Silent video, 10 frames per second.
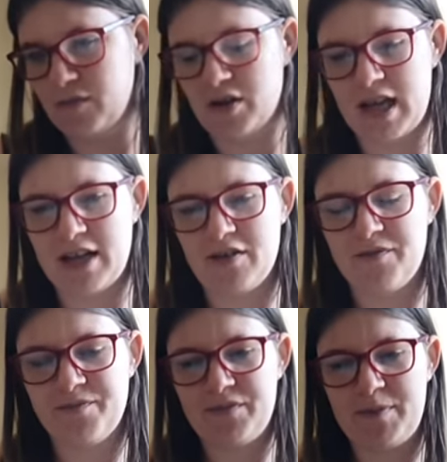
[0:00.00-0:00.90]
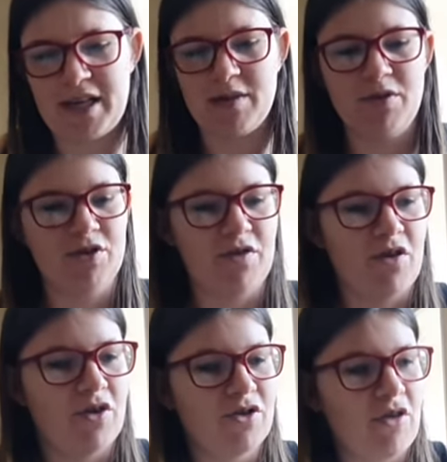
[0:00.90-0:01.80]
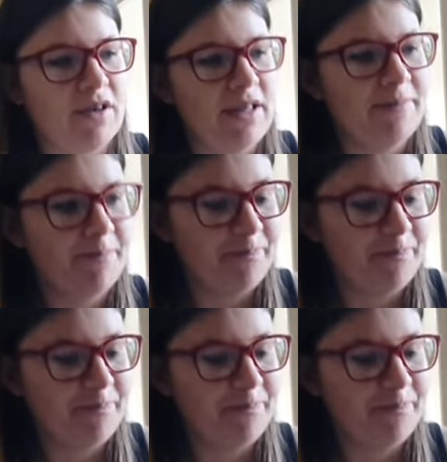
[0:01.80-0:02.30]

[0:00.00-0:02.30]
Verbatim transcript: what kind of specimens you've got, sorry.